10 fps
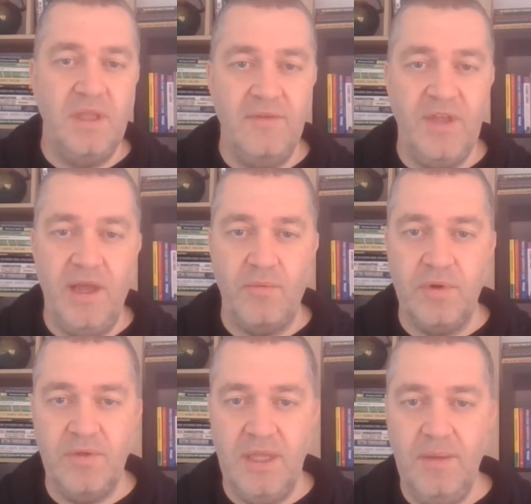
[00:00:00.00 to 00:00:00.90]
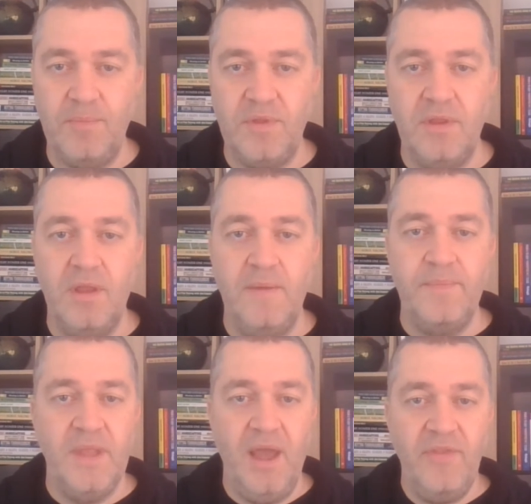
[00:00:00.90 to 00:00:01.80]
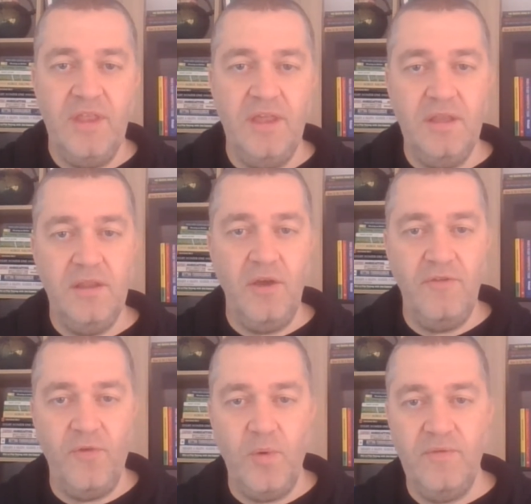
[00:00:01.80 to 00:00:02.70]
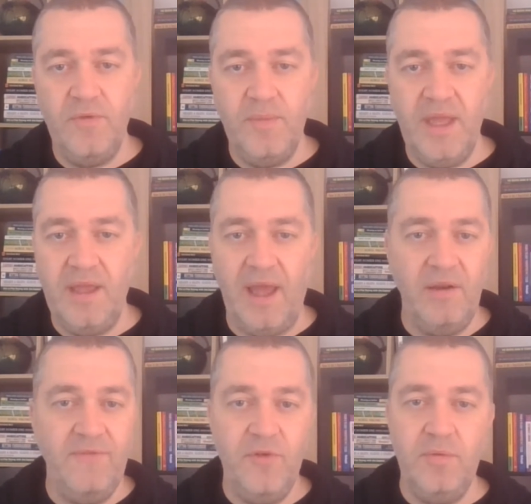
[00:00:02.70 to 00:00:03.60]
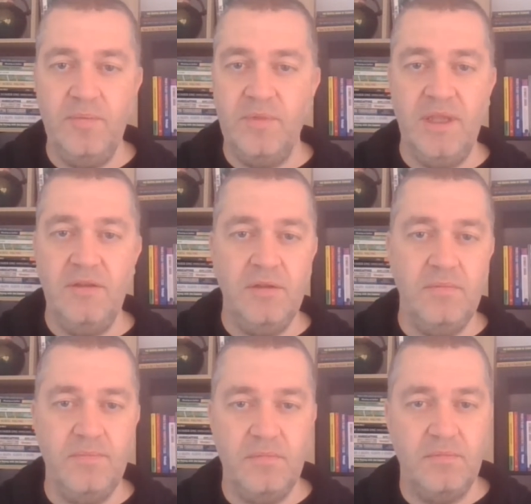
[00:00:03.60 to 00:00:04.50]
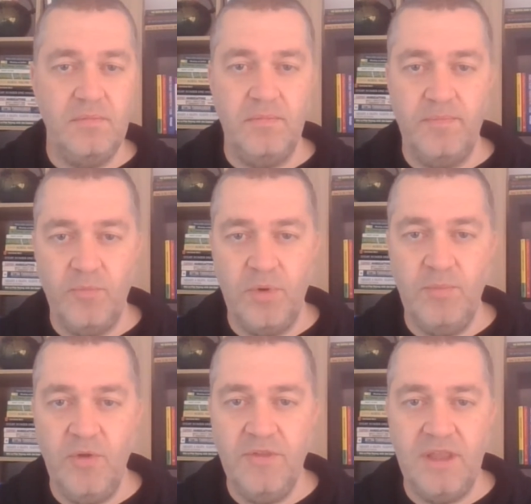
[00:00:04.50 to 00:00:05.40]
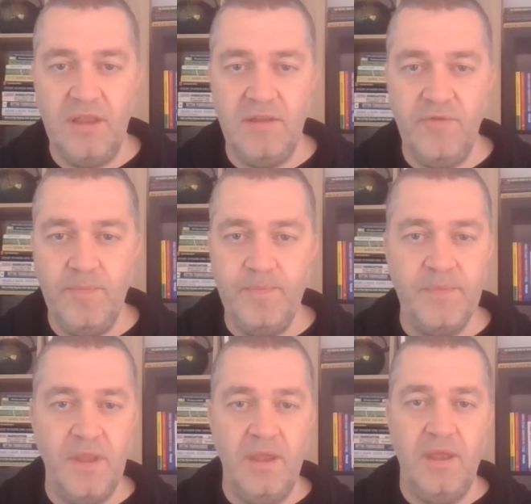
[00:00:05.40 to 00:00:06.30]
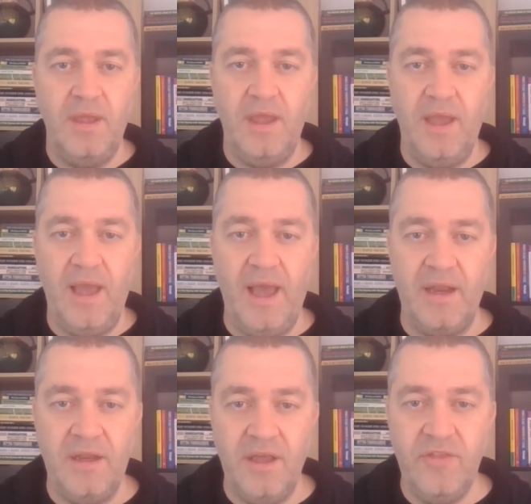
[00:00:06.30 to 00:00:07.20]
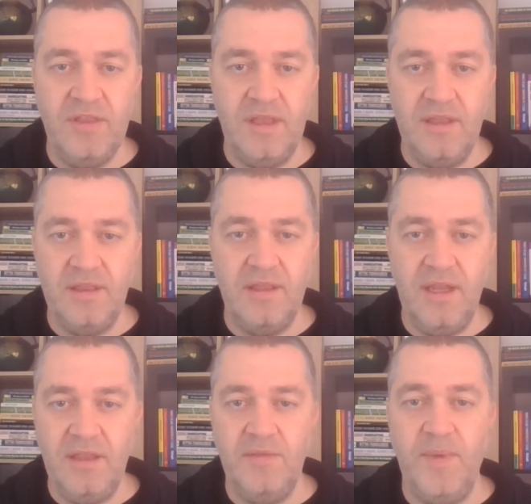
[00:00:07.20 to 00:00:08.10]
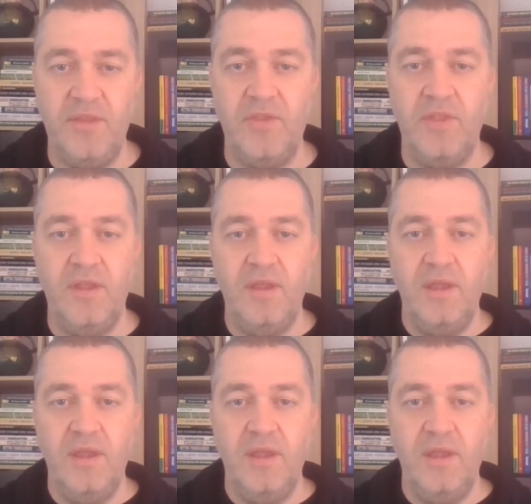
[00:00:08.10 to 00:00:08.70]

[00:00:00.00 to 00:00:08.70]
giving out real tips. And then you can go forward from there. And if you need to remove six of them, add another six the next month.